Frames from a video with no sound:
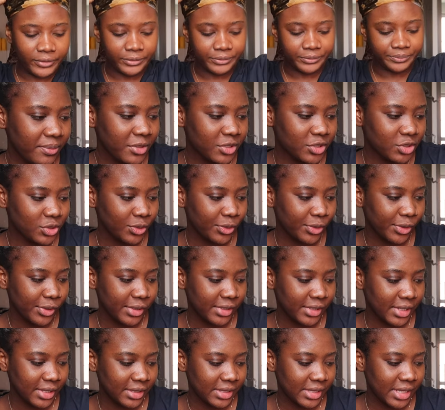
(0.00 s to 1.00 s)
Let me show
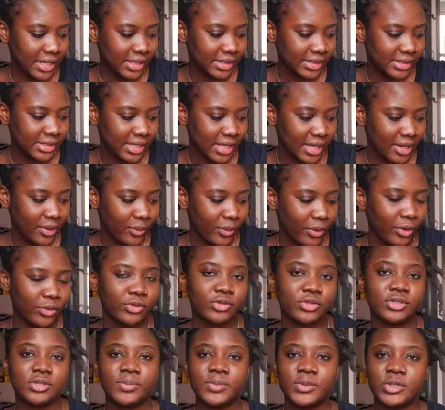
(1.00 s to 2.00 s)
you the things that we're
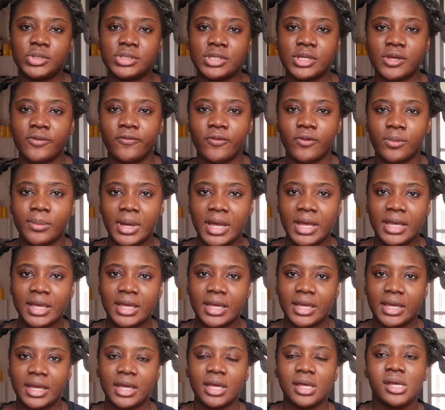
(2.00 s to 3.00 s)
going to be using for my
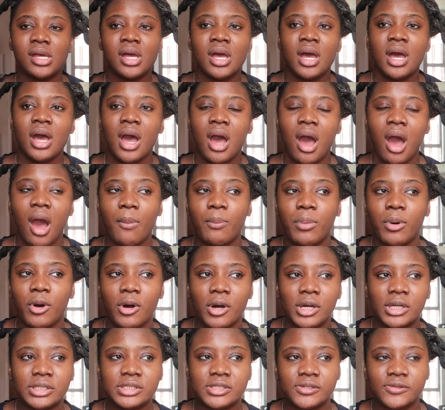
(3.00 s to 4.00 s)
hair
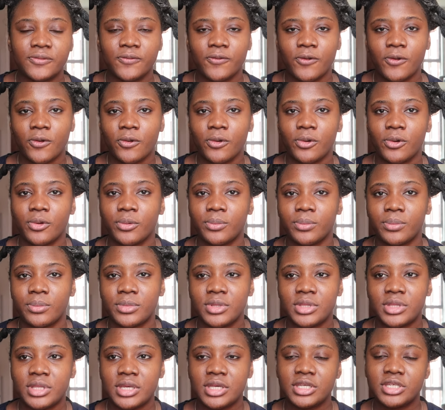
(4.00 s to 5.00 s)
apart
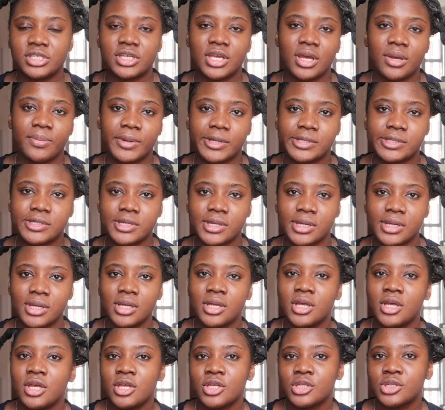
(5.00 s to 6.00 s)
from the shea butter.
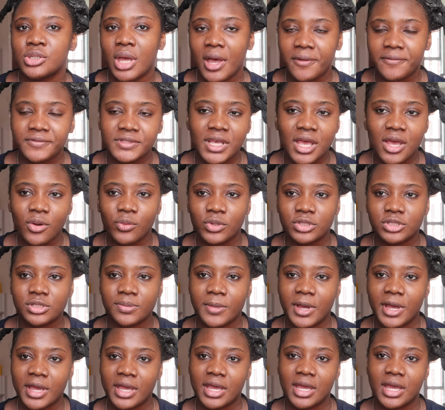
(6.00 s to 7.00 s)
So after I wash
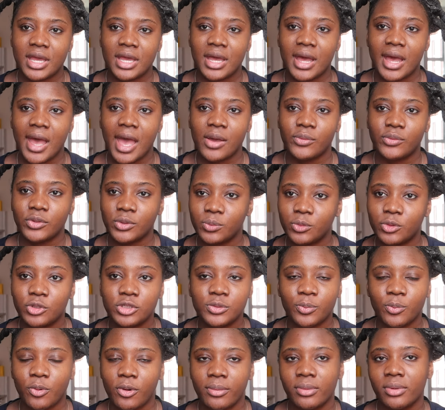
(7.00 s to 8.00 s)
my hair, I would
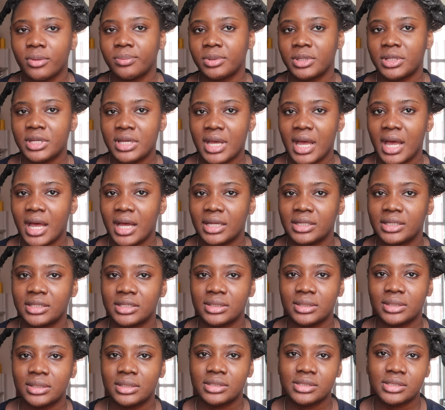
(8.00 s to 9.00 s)
most probably add
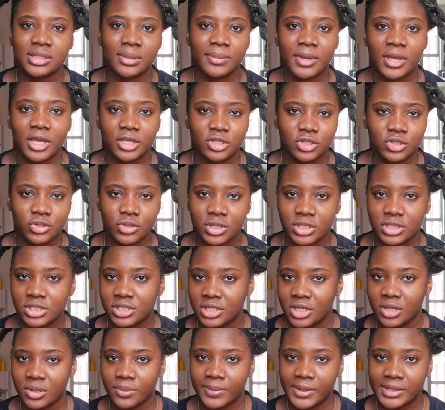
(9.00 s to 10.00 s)
in some extra
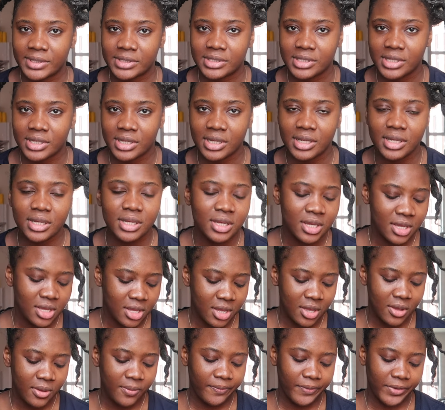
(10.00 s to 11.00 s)
shea butter,
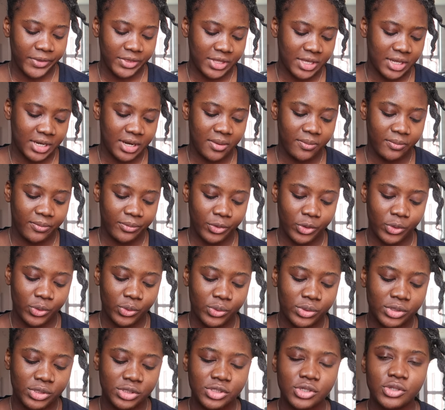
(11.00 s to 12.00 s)
but then I'm
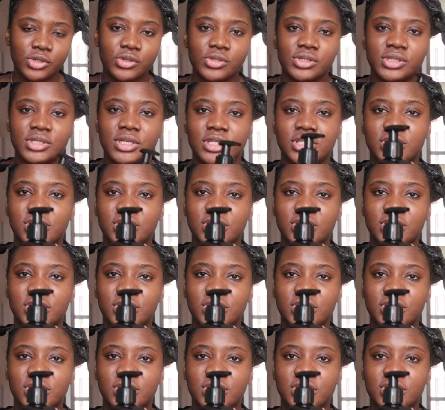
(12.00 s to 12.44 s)
going to use the